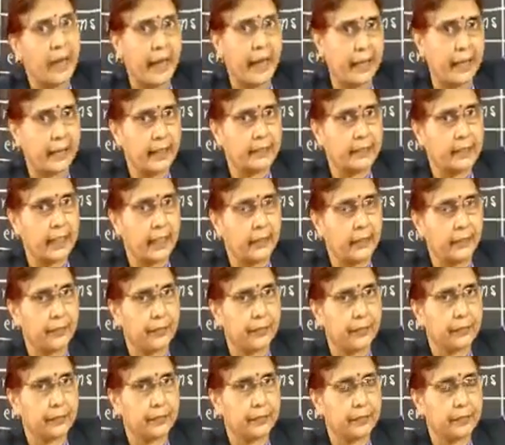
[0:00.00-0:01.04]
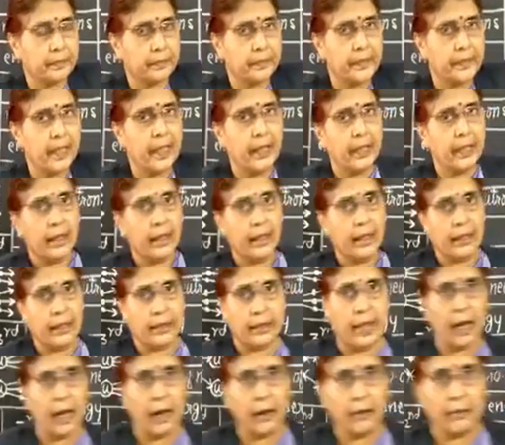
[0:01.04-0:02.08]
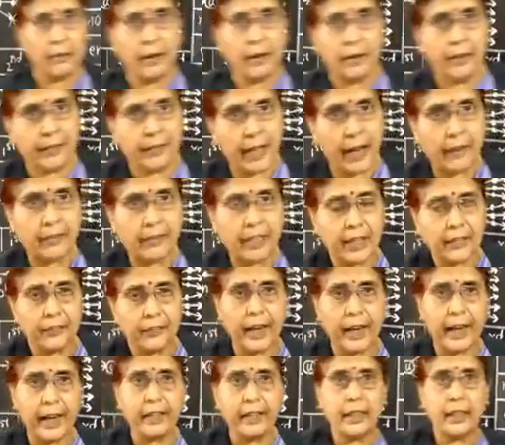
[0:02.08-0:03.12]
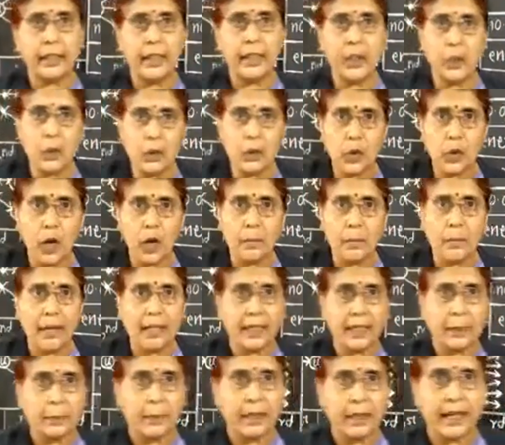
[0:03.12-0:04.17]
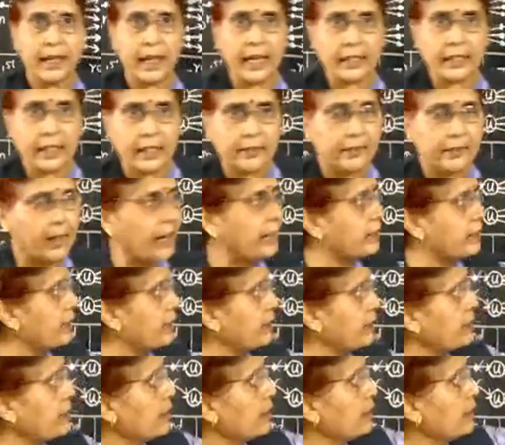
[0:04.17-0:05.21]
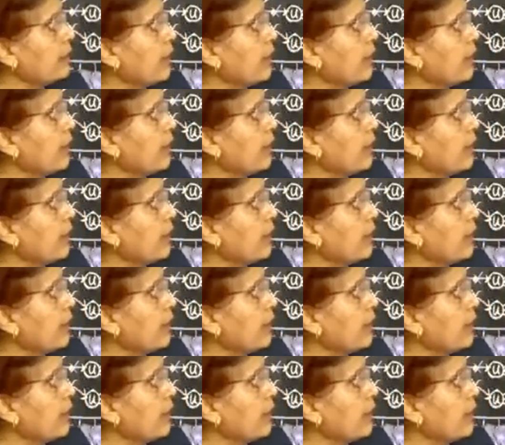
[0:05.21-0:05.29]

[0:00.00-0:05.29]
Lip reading: by itself. Now we have defined the neutron multiplication factor